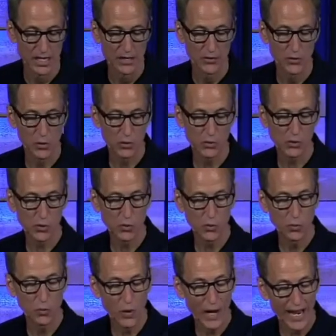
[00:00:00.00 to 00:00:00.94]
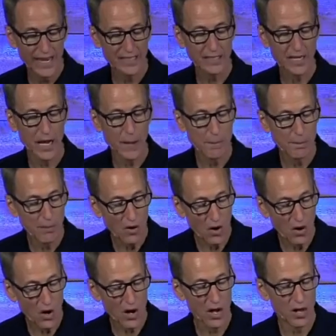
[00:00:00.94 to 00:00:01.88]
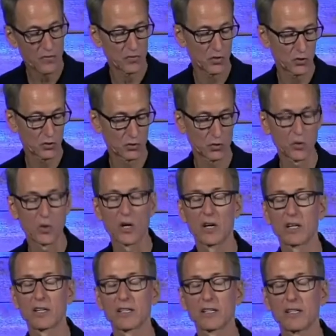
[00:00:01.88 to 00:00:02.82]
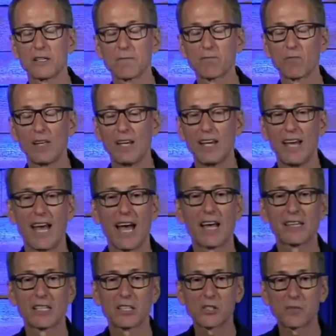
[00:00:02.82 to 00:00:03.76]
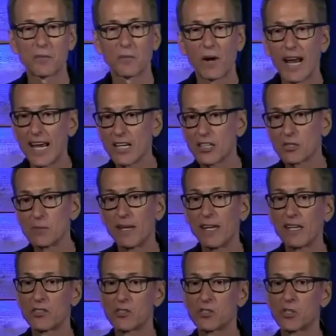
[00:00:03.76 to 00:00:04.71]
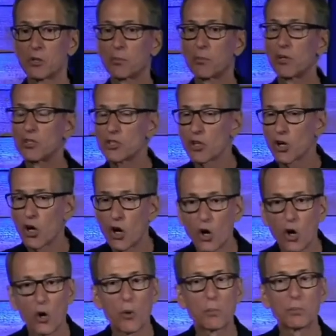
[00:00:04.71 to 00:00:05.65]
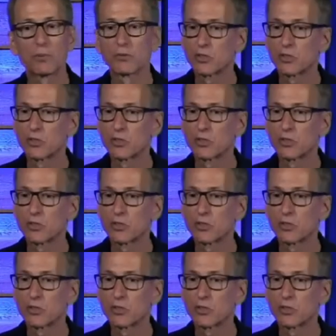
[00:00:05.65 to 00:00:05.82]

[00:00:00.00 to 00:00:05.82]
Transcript: those who wait upon the Lord. And this phrase means to put your hope,